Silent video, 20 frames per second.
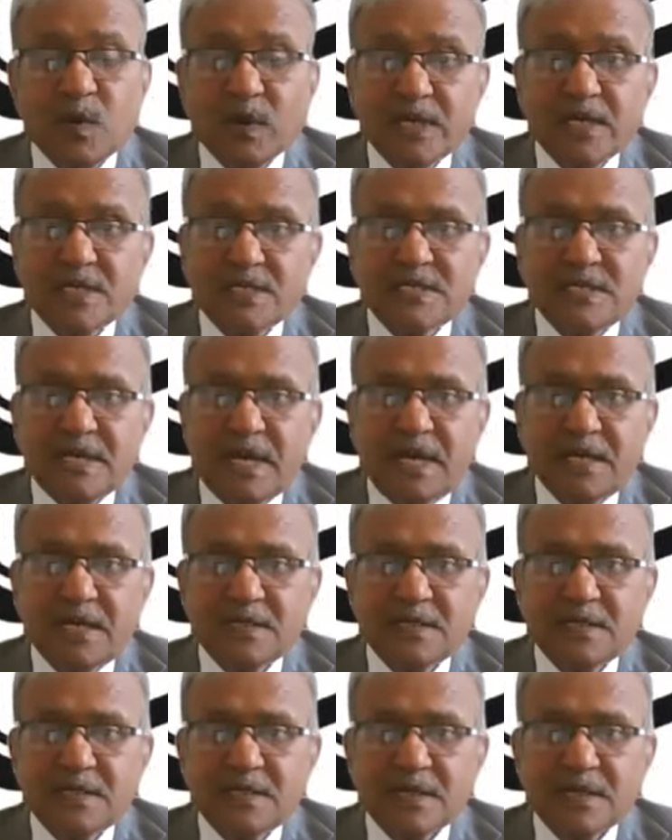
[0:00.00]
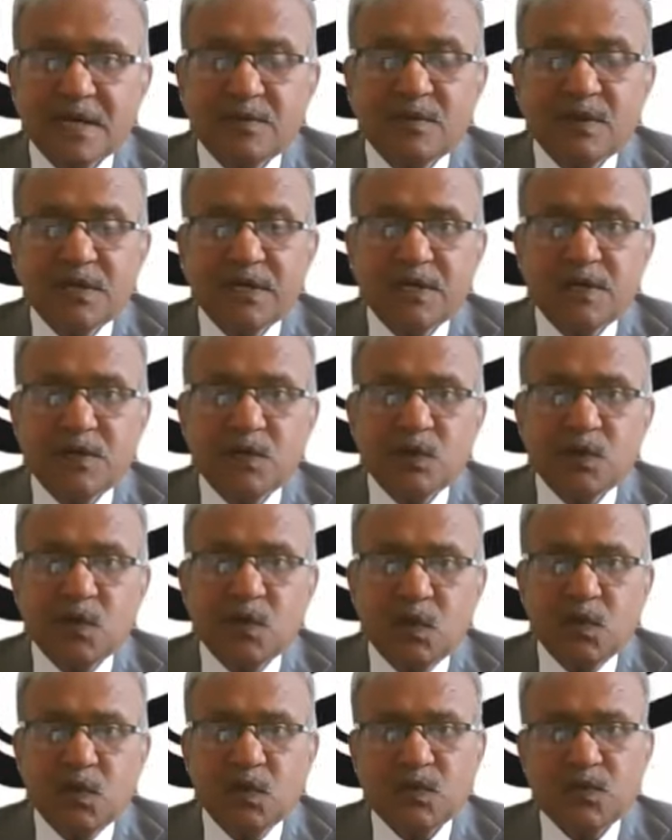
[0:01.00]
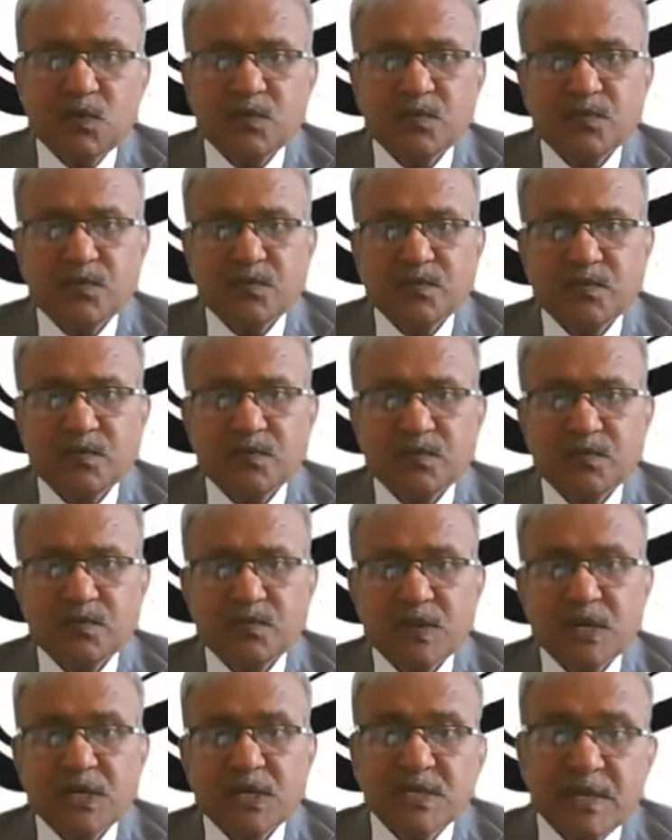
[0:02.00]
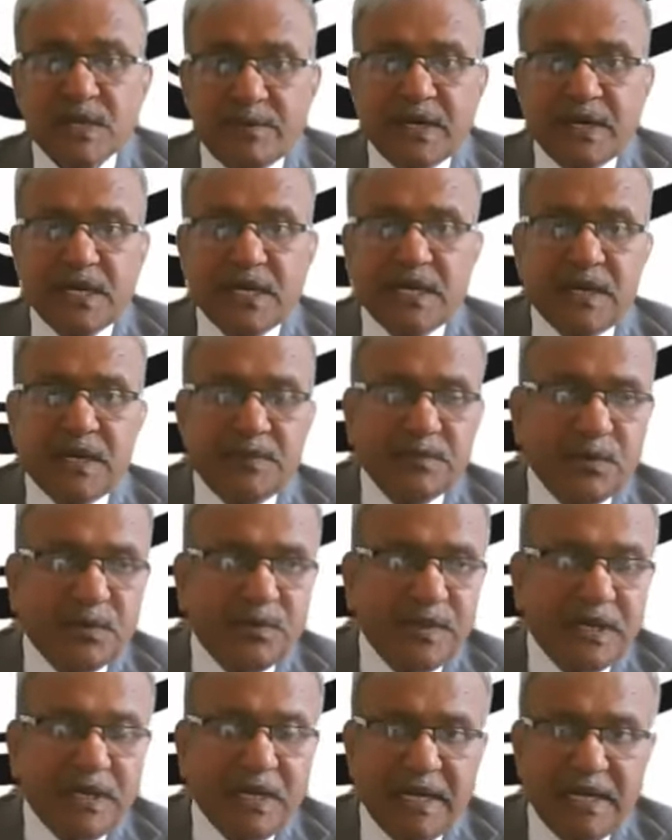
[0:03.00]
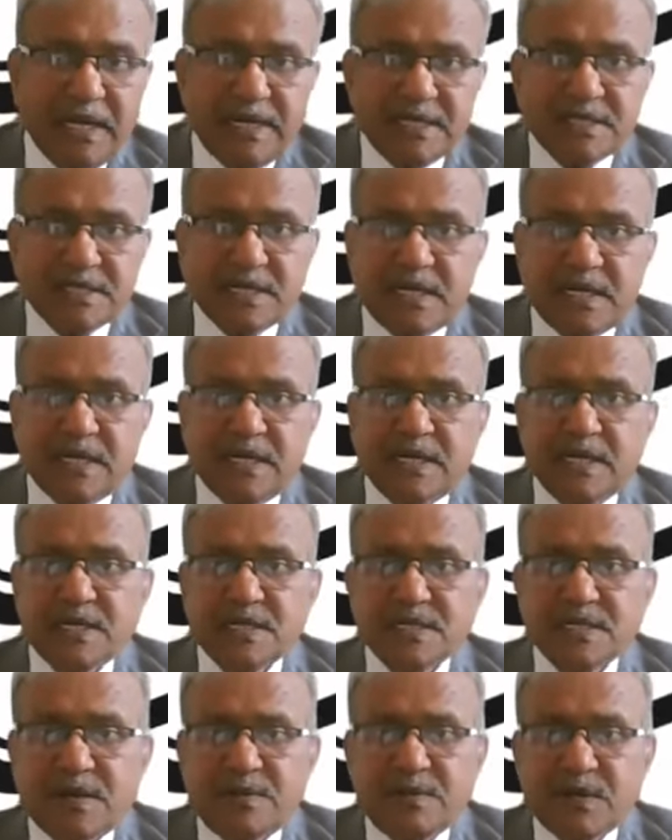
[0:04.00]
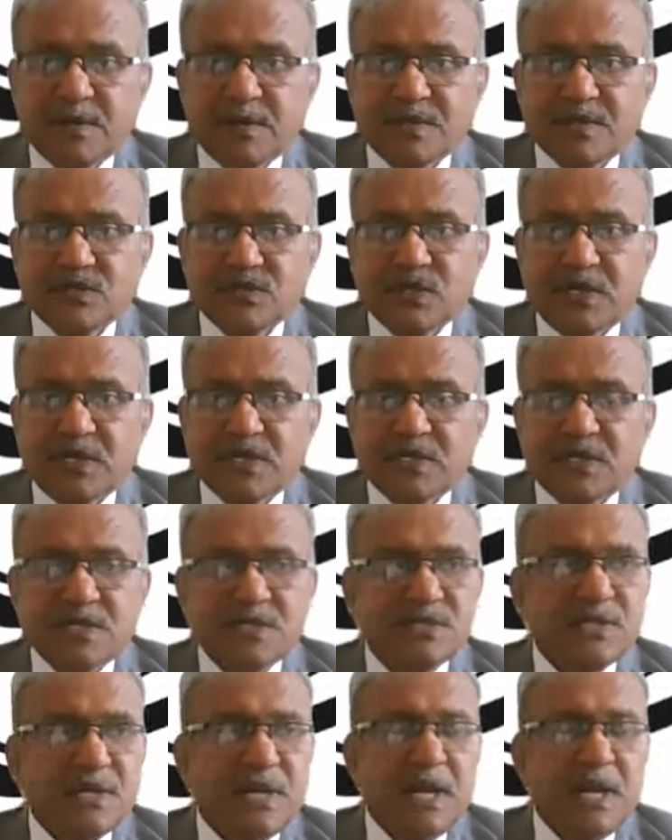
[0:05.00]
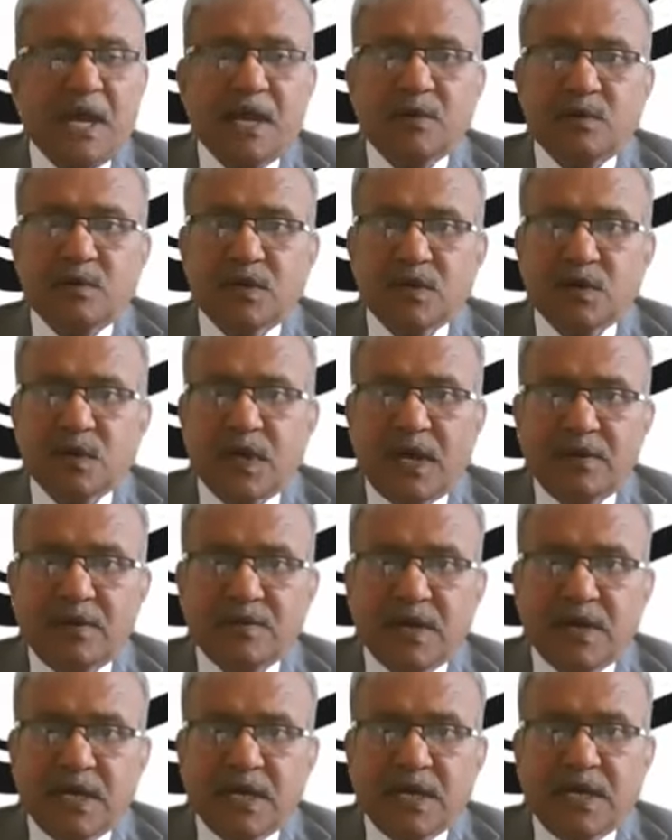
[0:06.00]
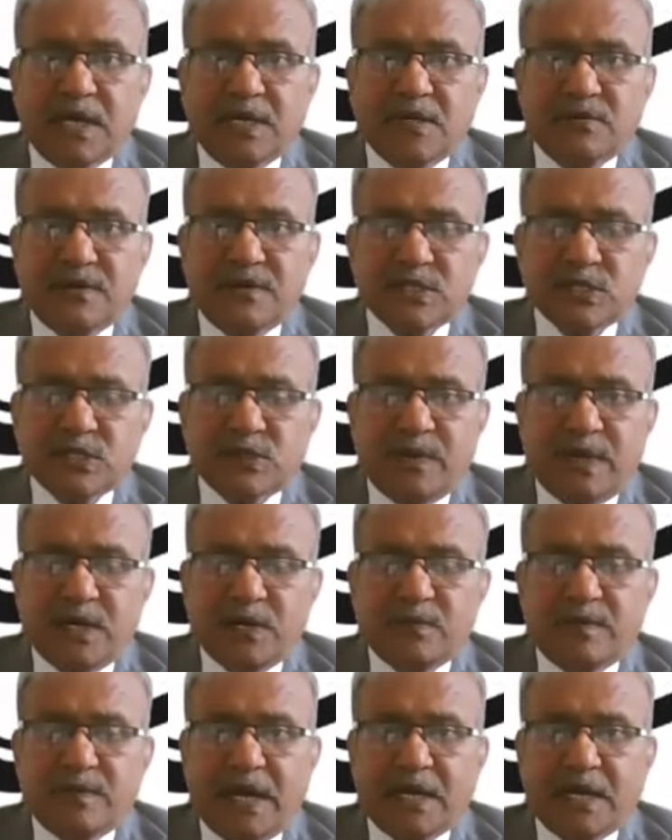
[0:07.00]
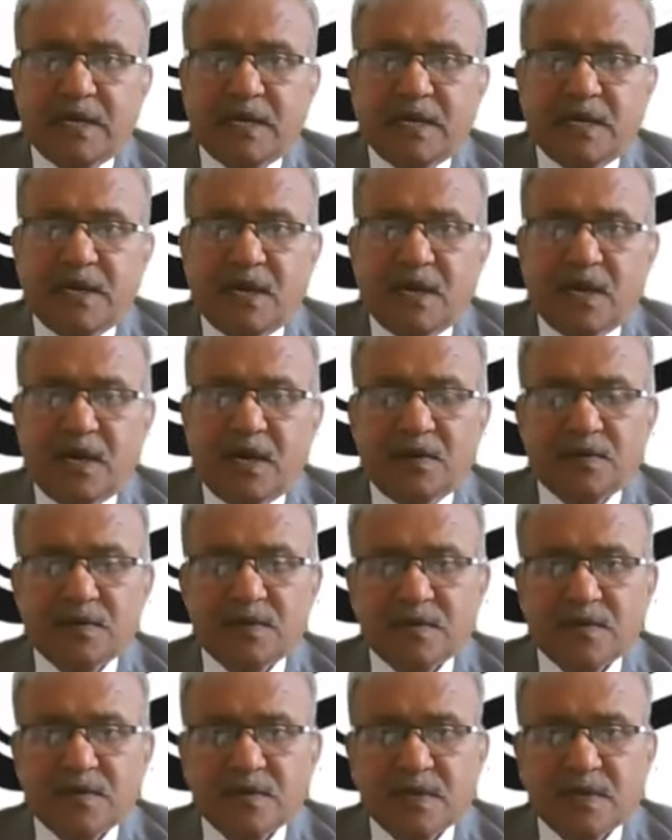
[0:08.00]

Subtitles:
What is that? I wanted to know. Somebody came to me yesterday. Somebody was saying that, sir, I want to have investment banking account.